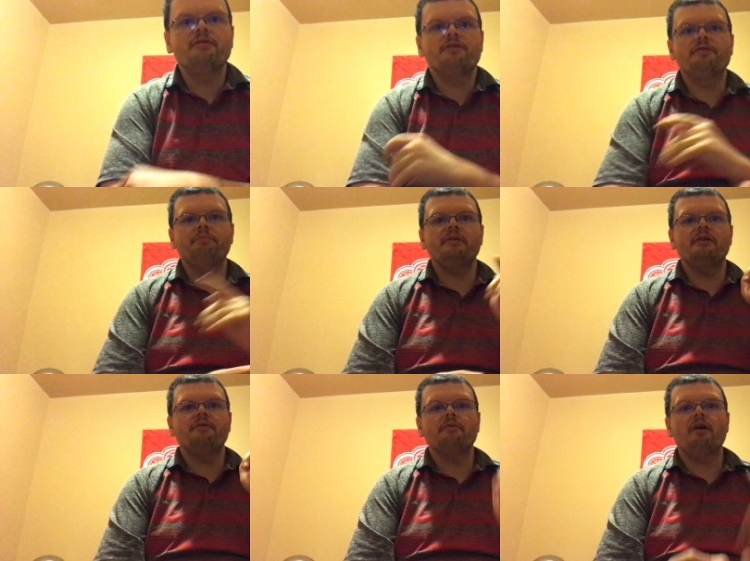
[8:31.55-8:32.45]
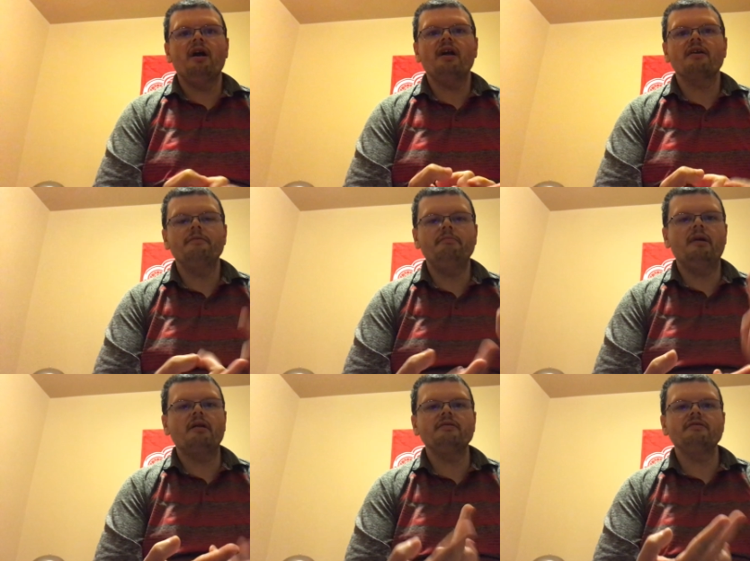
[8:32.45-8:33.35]
Do you play rock,
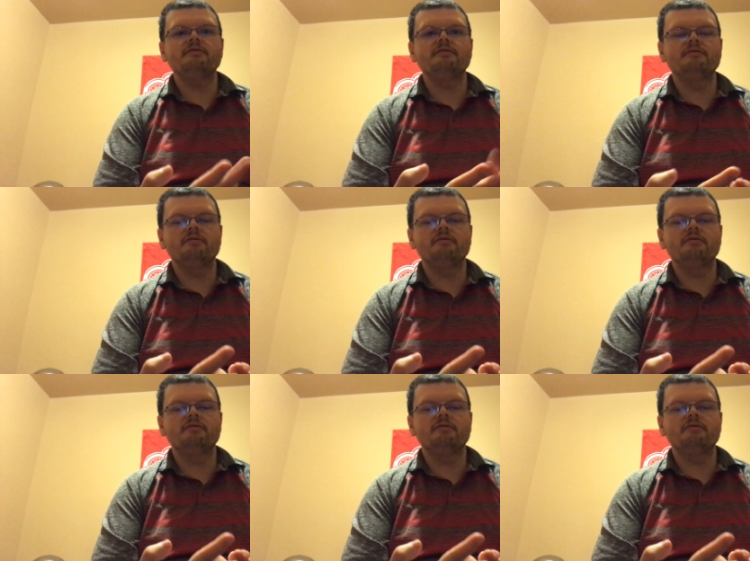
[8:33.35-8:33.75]
metal,